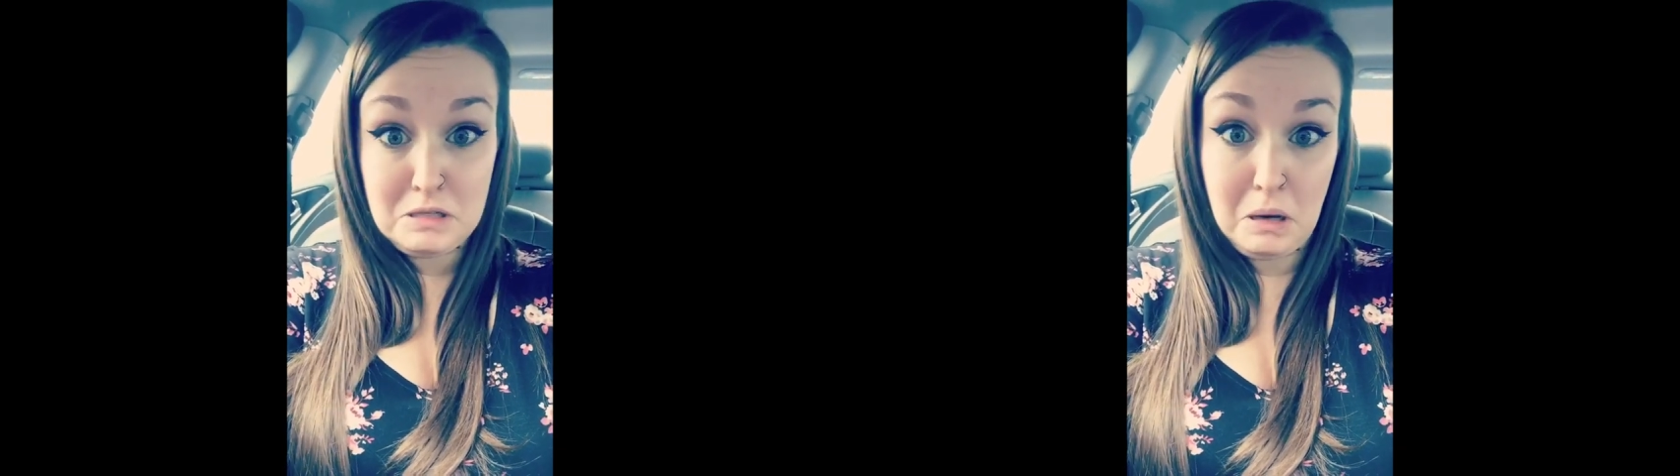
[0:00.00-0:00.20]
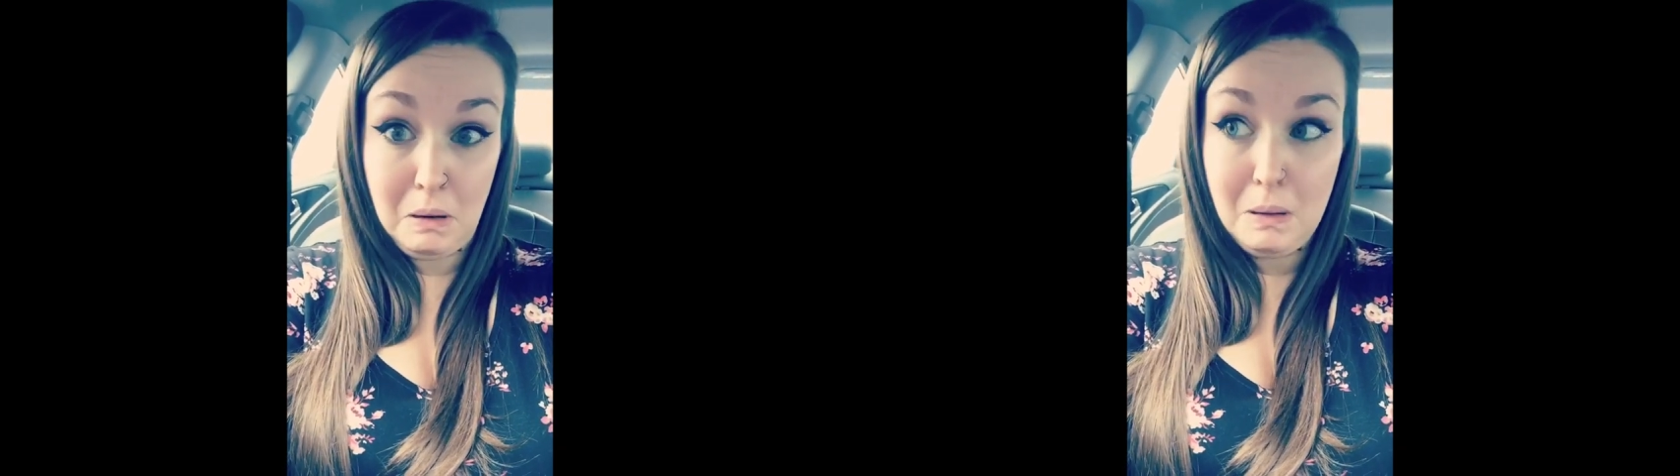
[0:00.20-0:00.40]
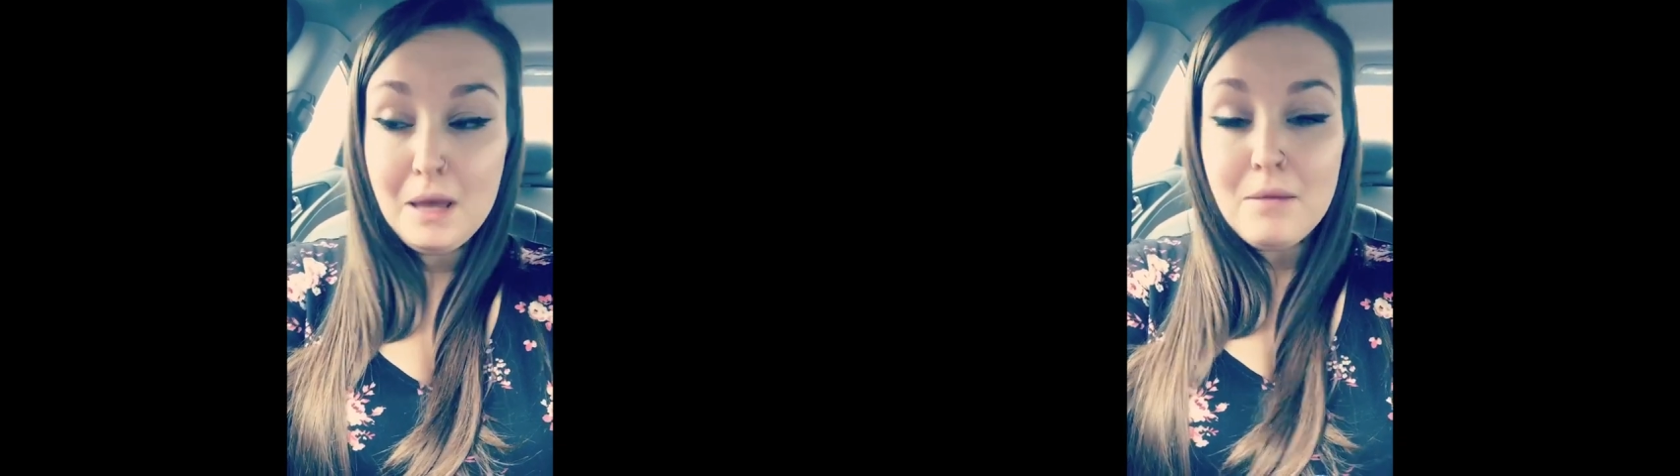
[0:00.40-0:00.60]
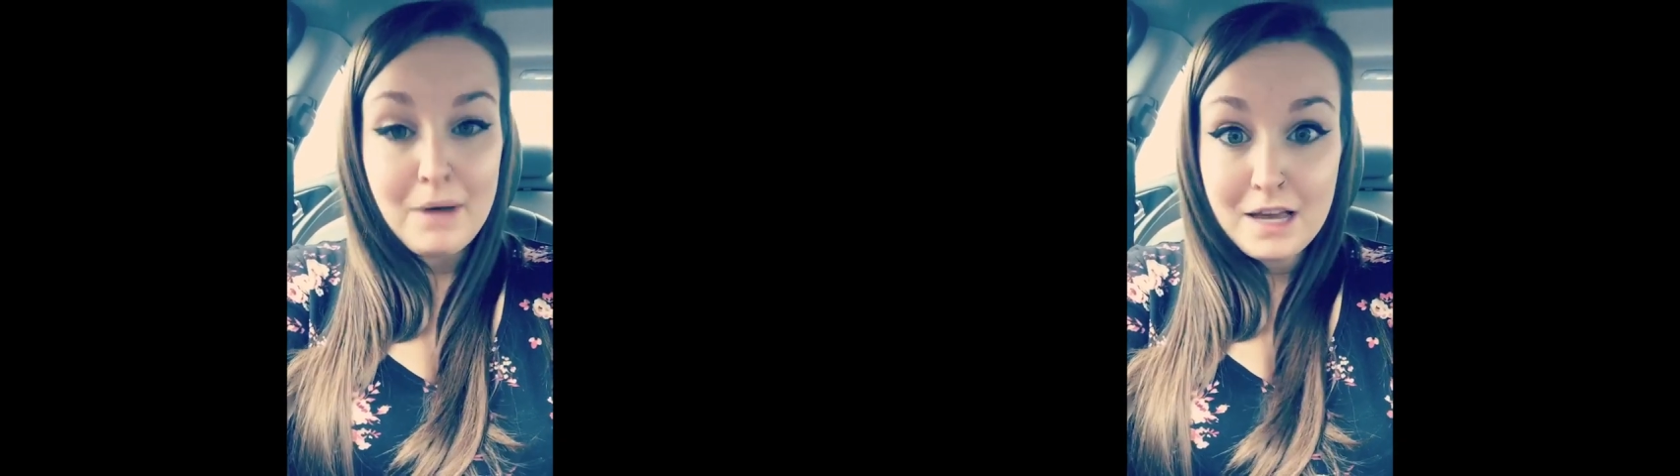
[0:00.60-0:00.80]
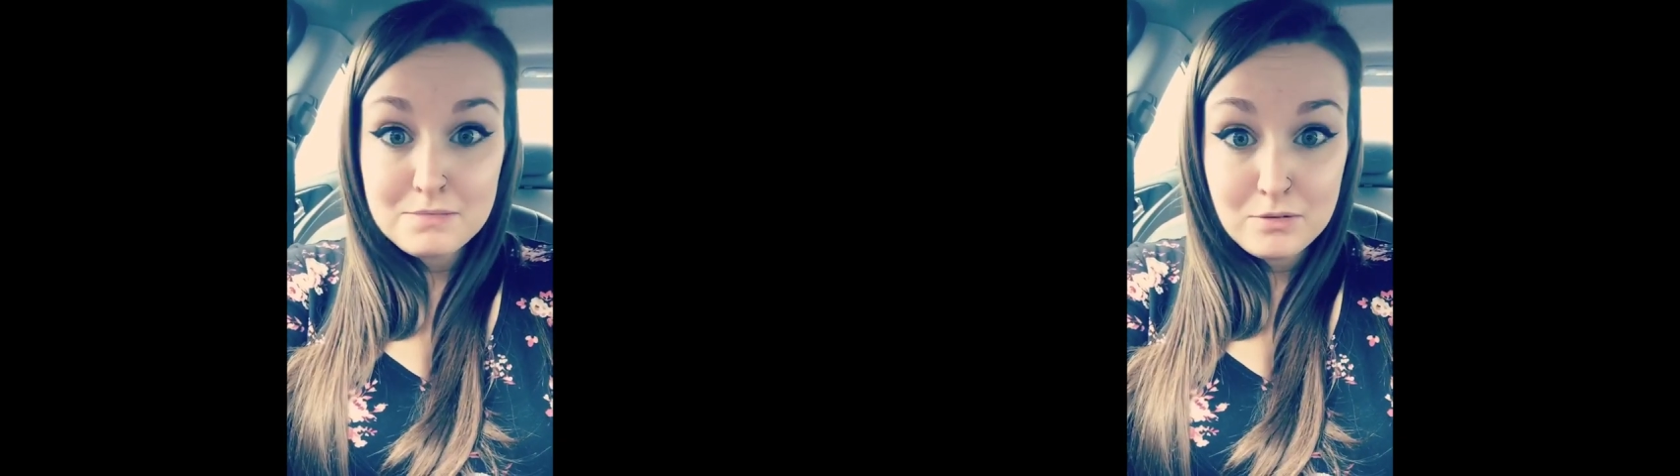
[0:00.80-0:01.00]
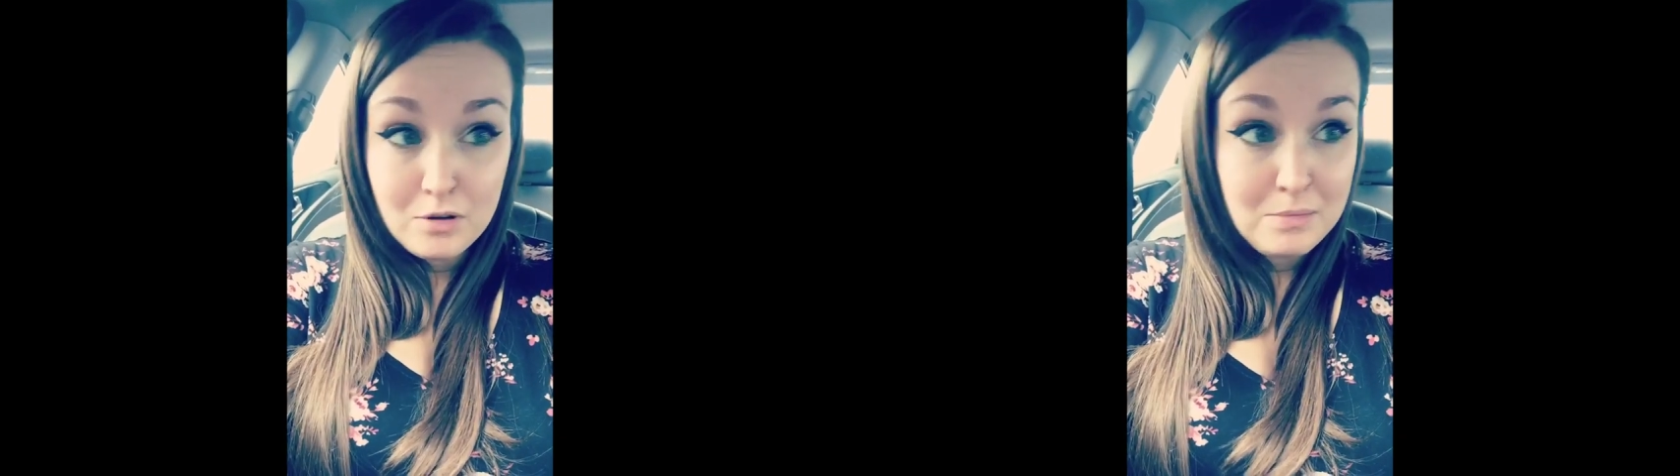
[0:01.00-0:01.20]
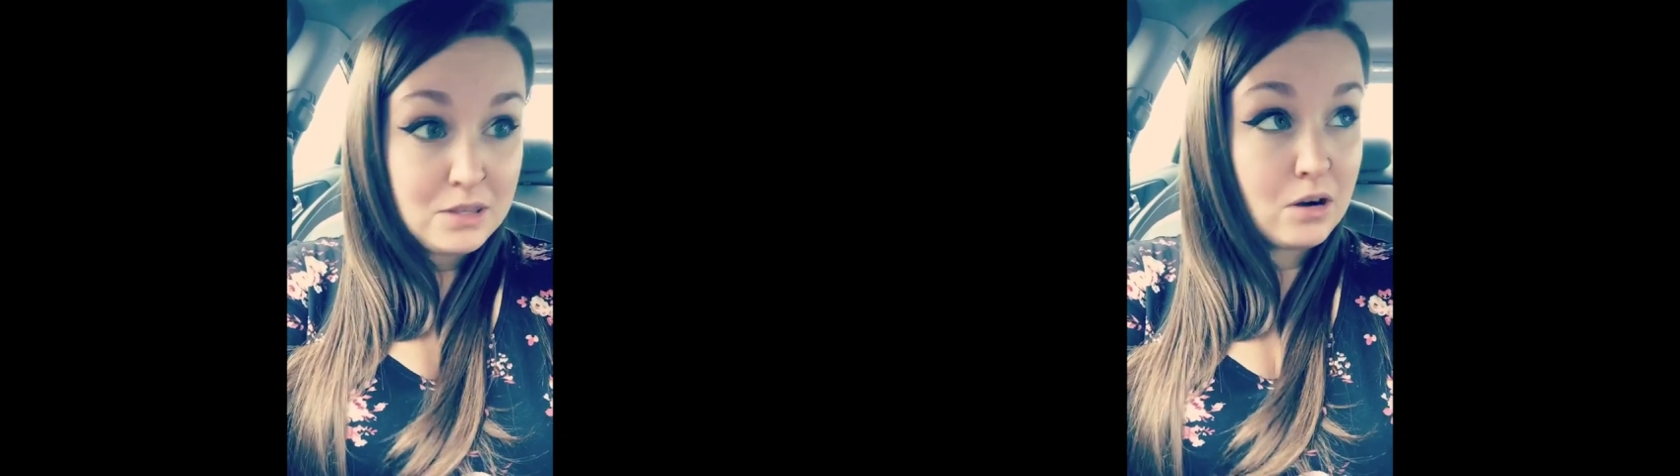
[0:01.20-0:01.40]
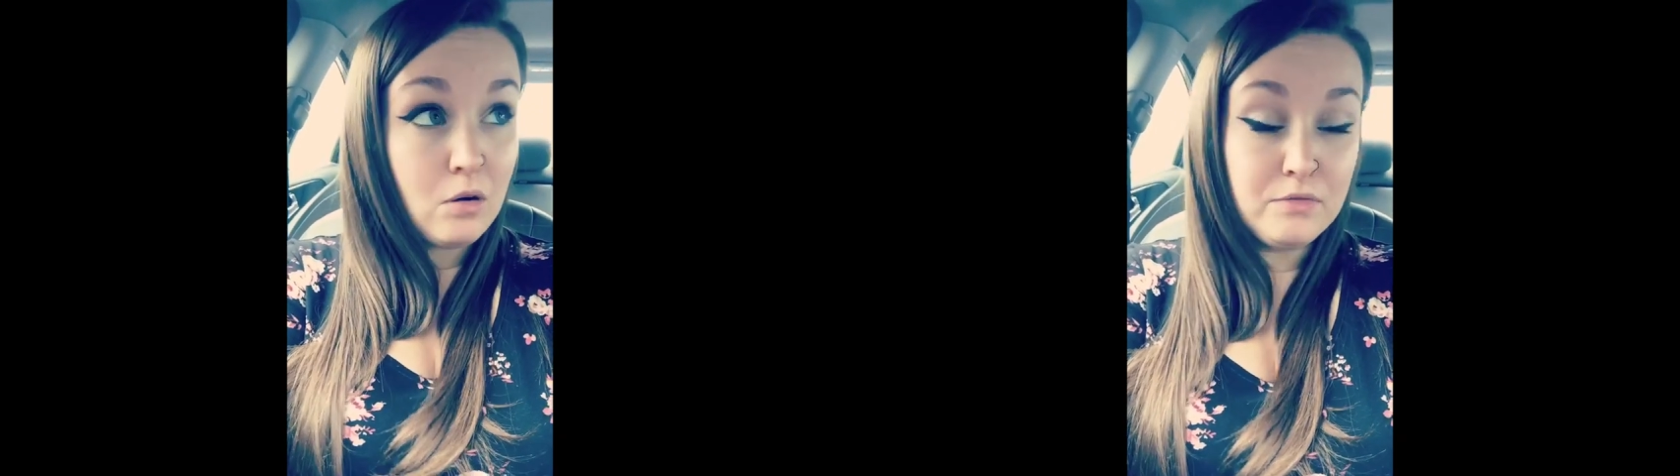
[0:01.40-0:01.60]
So my husband will be there.